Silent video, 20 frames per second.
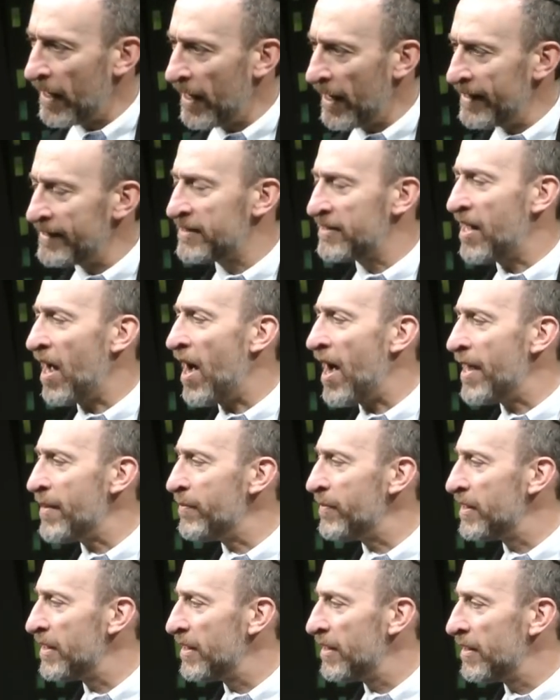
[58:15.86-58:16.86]
It's
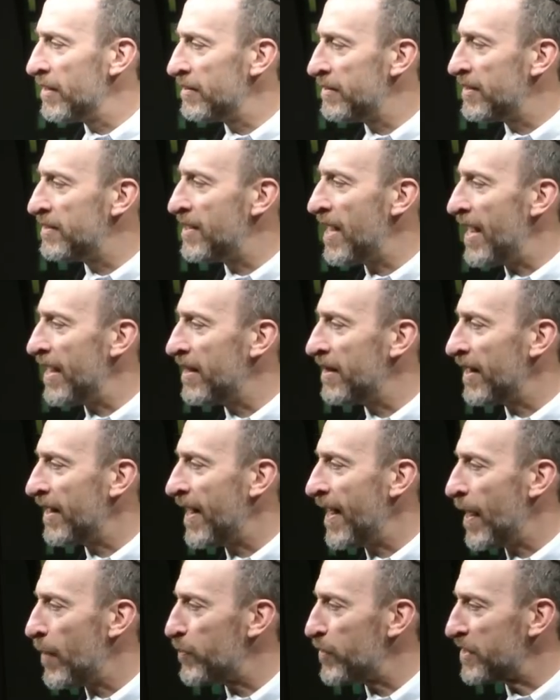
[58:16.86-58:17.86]
time to take the
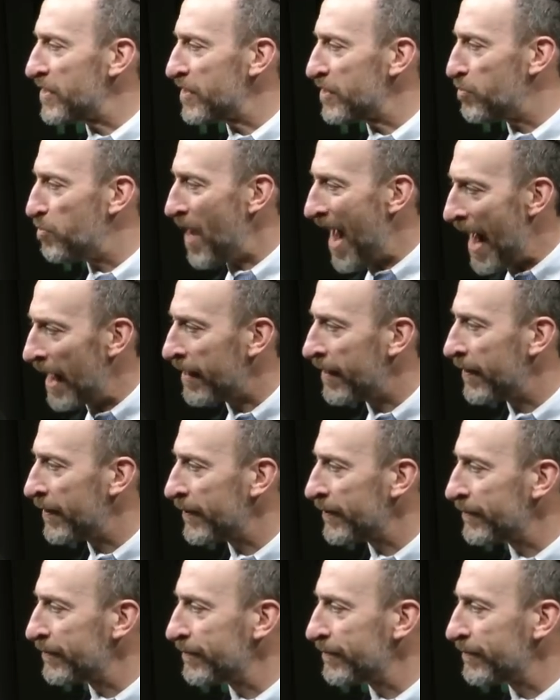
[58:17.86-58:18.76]
campuses back.